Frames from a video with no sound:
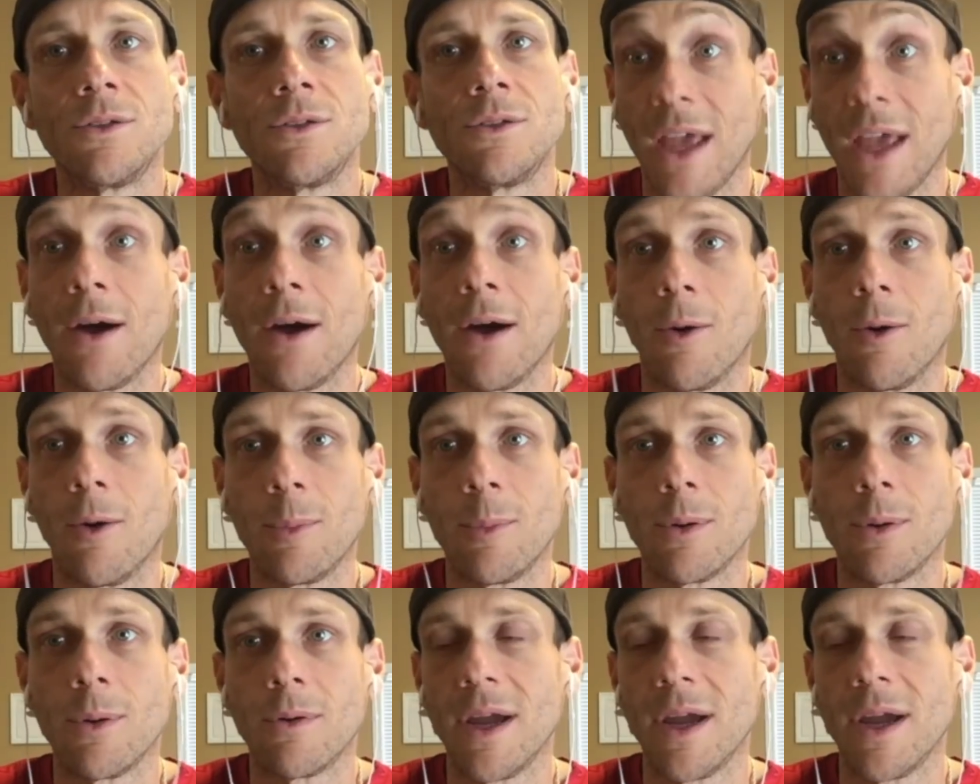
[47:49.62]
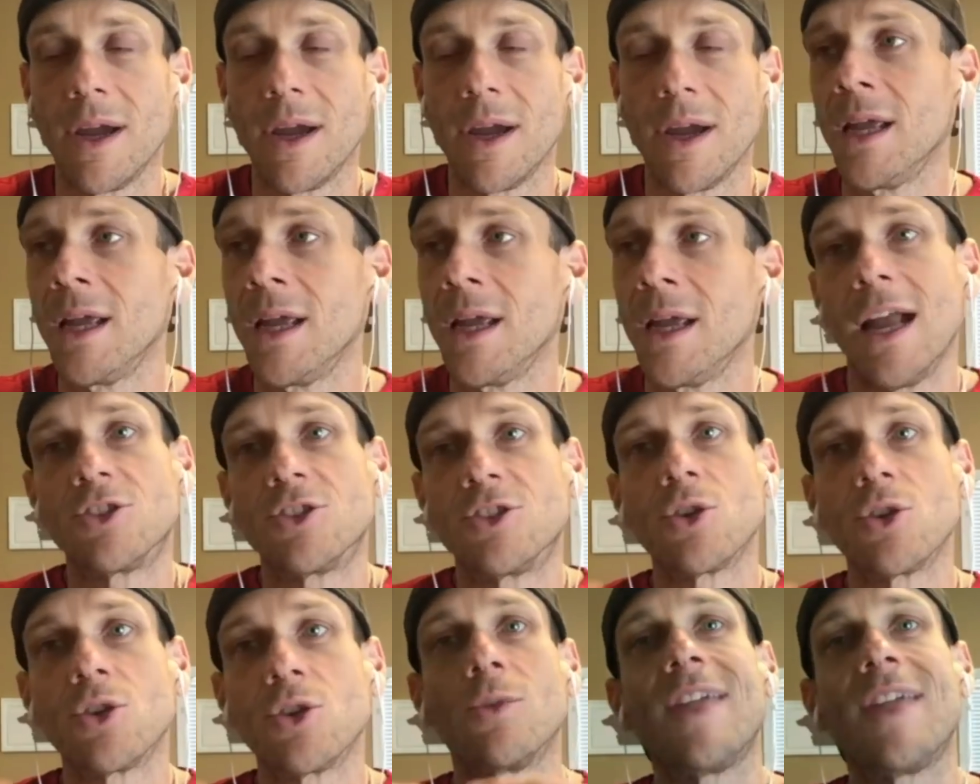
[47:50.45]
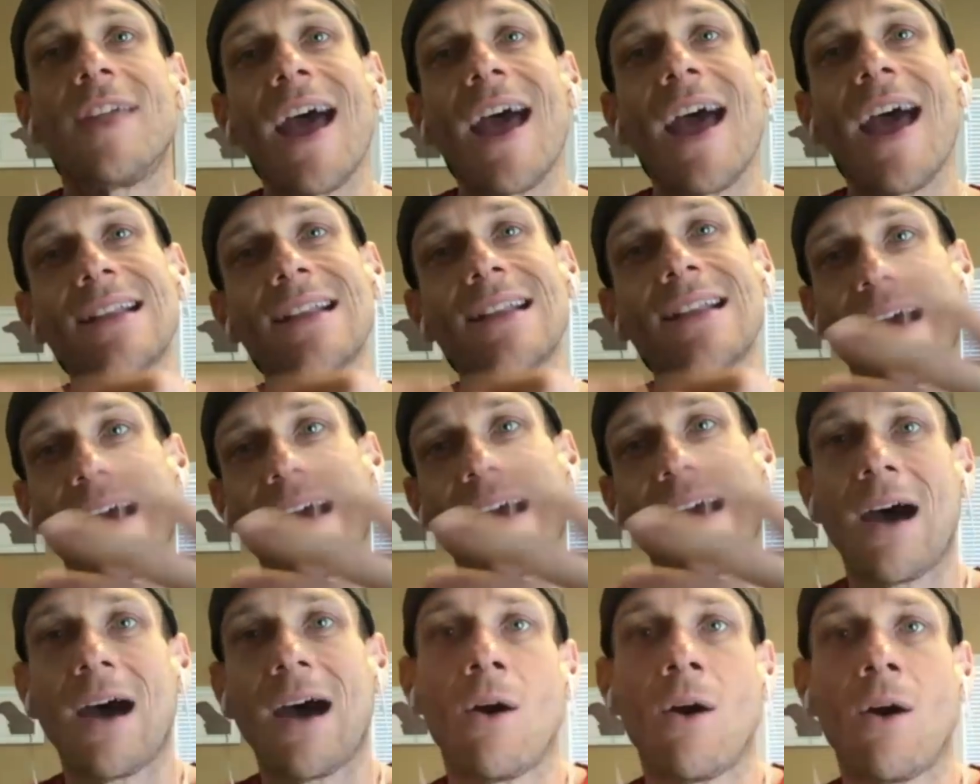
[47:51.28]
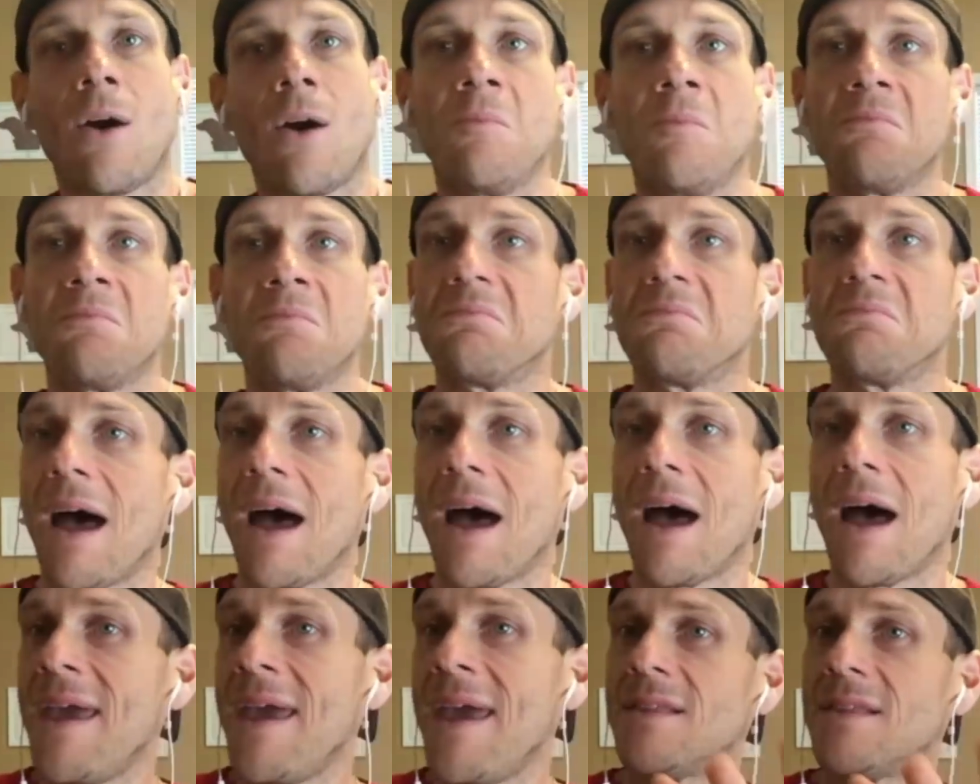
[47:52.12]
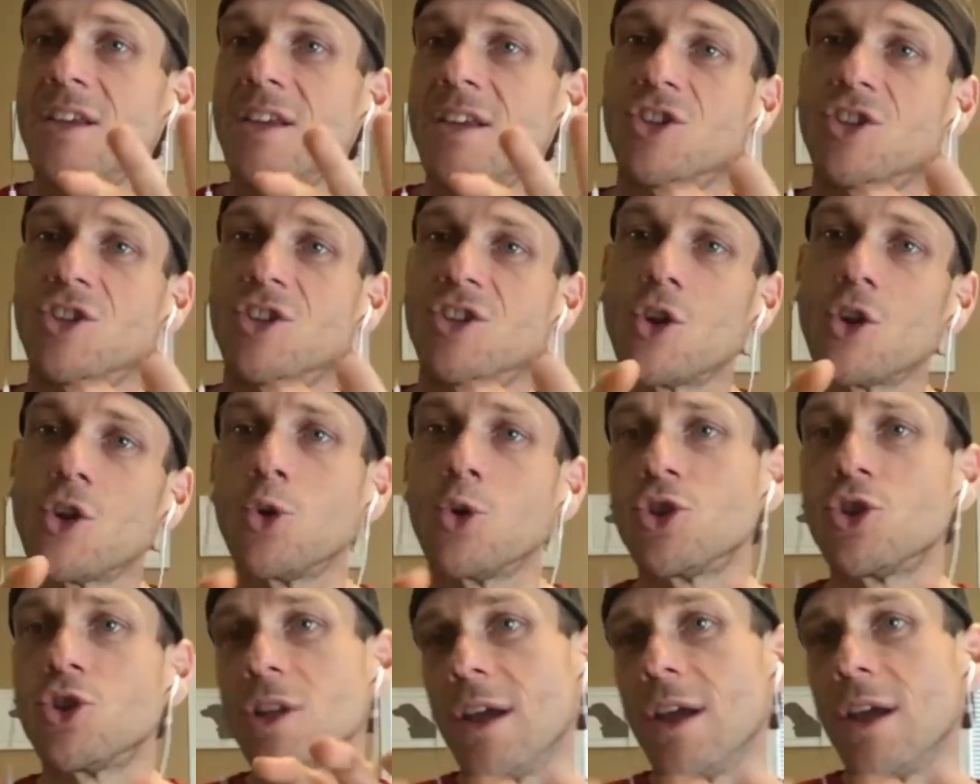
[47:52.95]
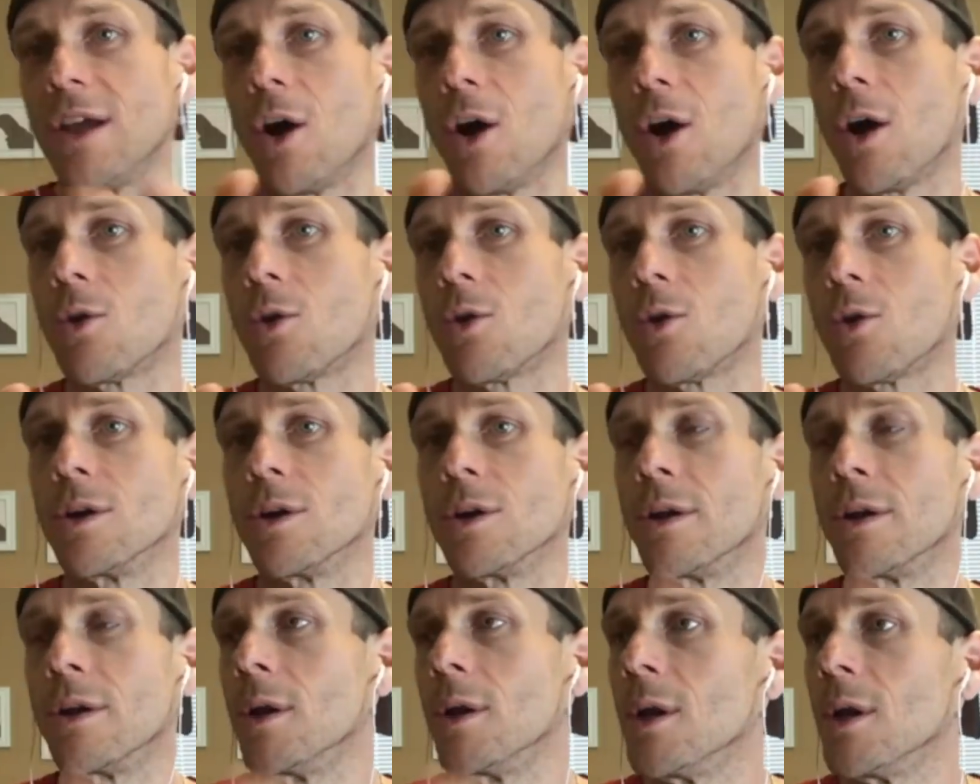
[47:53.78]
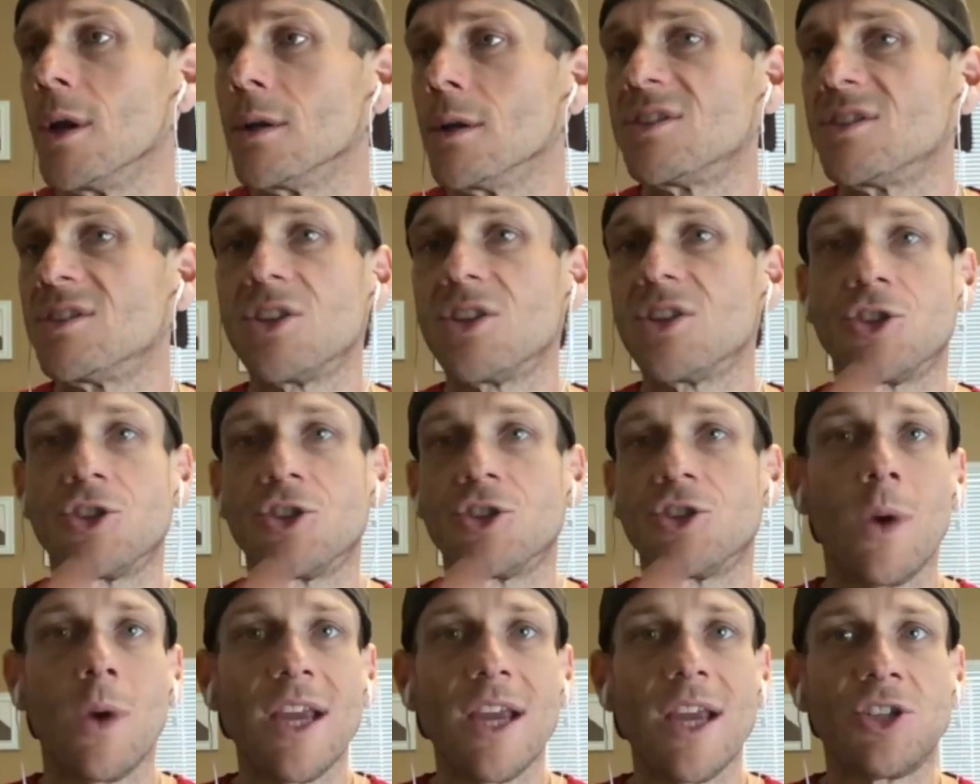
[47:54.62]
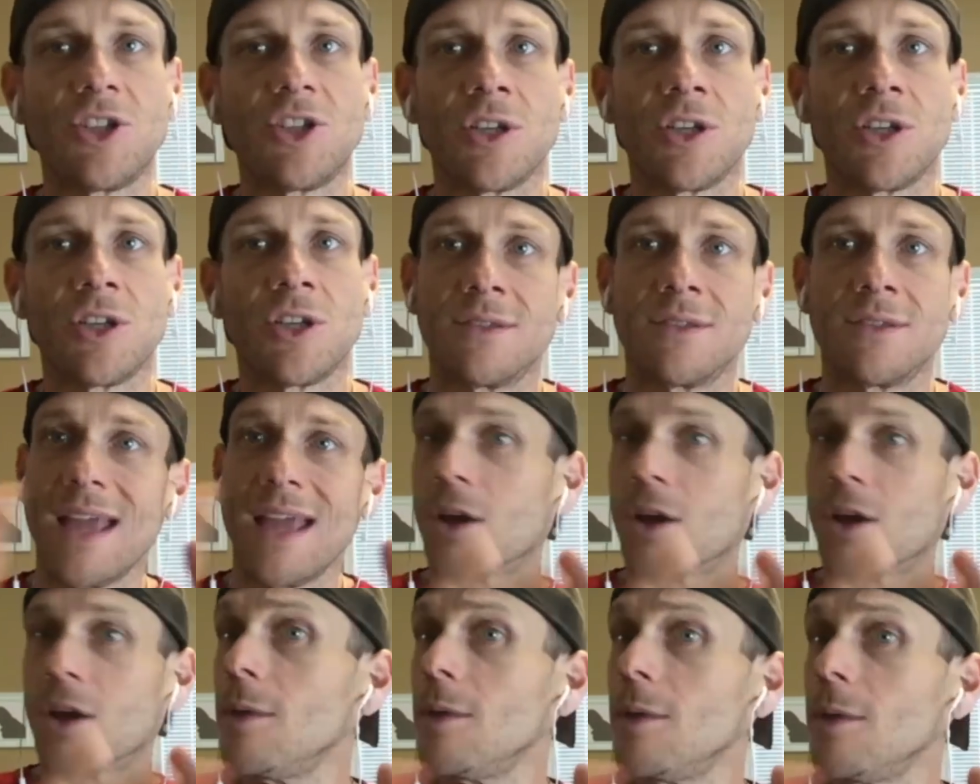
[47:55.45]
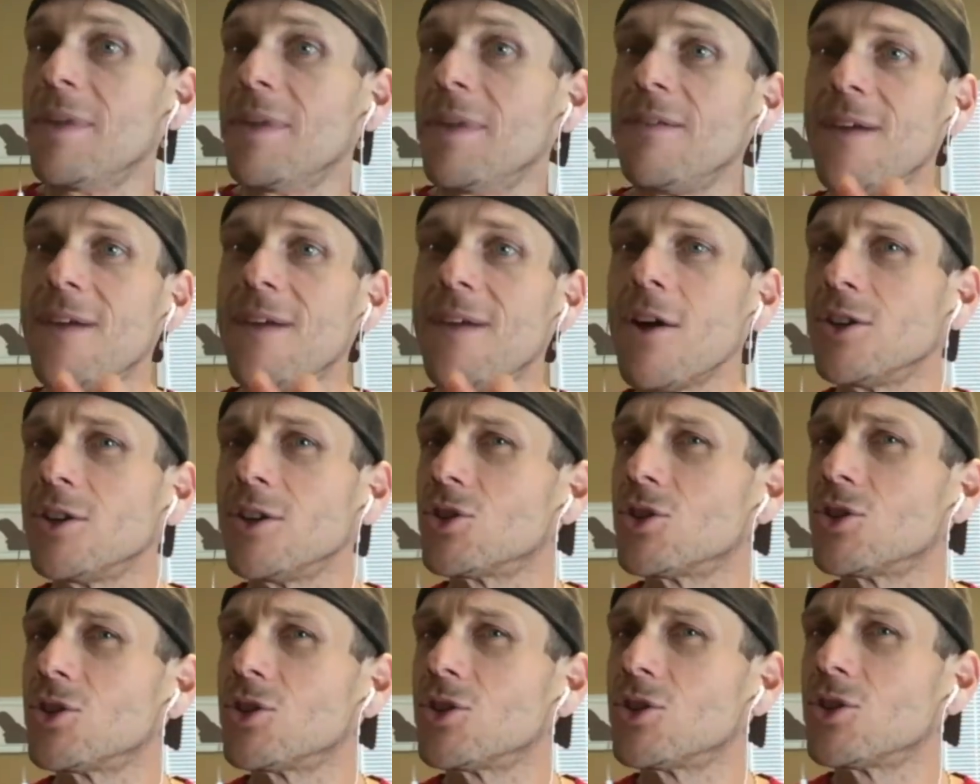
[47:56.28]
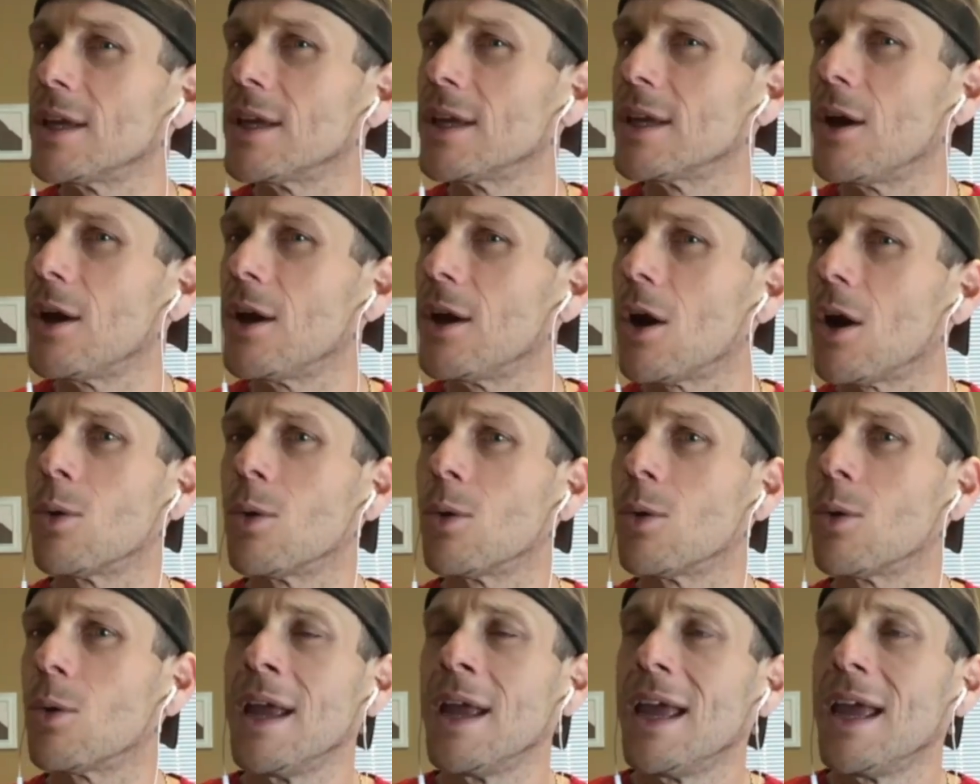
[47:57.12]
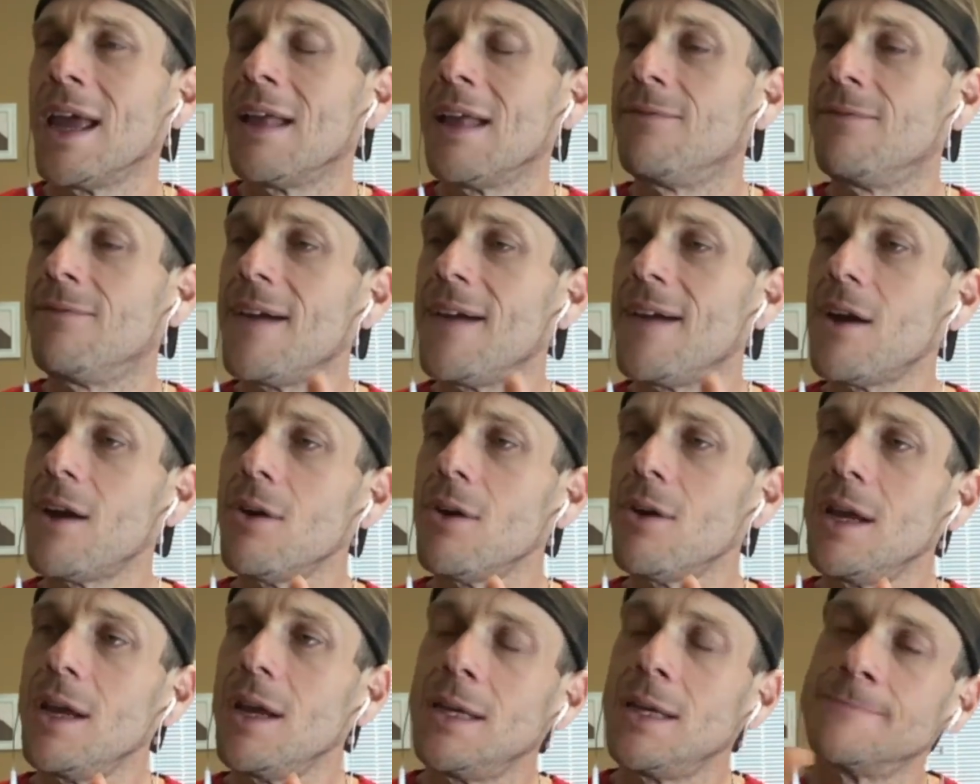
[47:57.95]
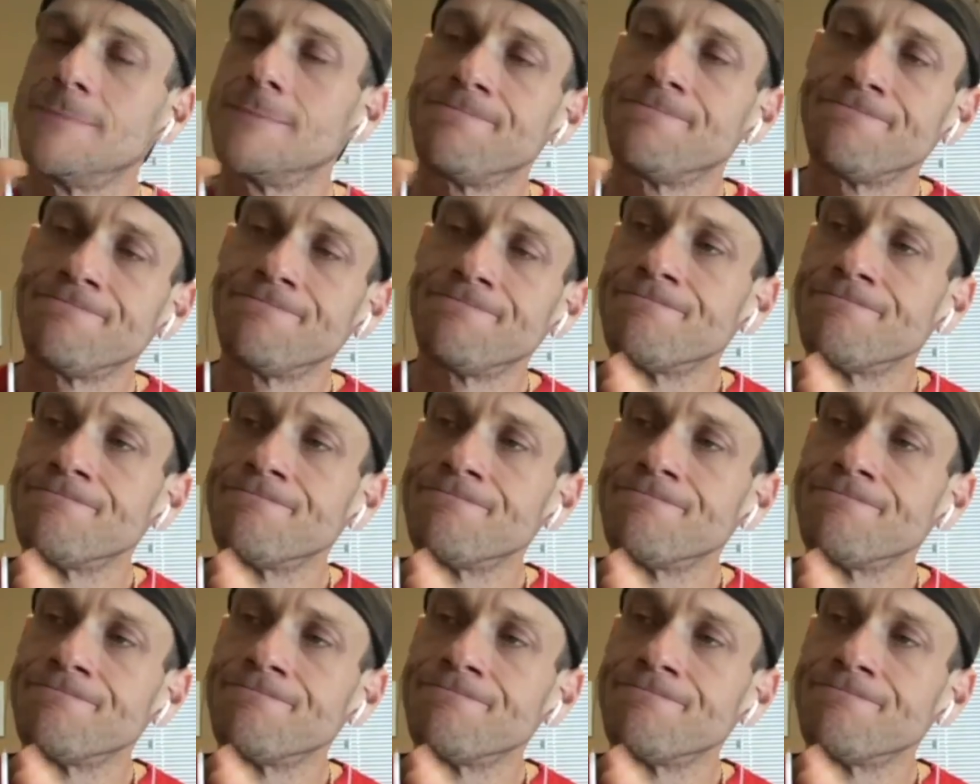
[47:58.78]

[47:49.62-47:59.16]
to help, right? And so that's how I make these socially awkward situations that could be very socially awkward and very,